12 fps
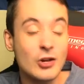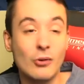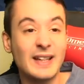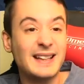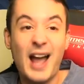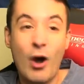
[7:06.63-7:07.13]
It's
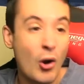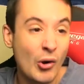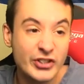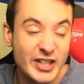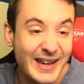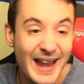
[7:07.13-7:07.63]
not like they're
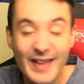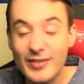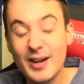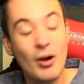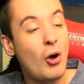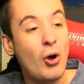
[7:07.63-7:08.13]
hard to
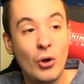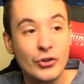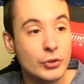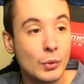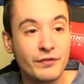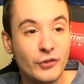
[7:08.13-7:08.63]
get. They're not
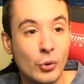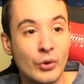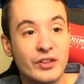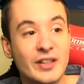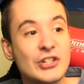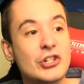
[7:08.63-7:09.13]
hard to
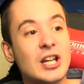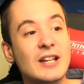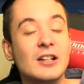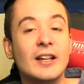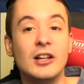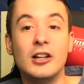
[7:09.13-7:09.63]
afford. They're just
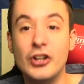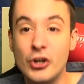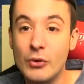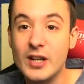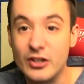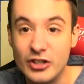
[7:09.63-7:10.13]
like a little
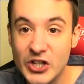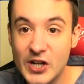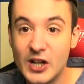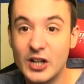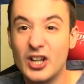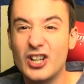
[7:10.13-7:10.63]

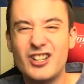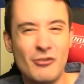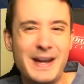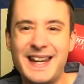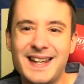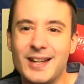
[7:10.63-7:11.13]
annoyance.
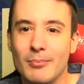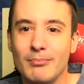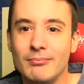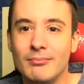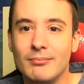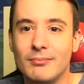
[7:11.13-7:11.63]
Do we need them?
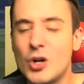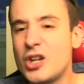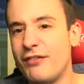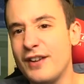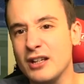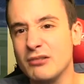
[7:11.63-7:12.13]
What
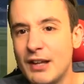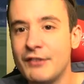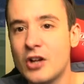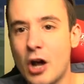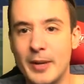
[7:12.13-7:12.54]
do you think? Leave a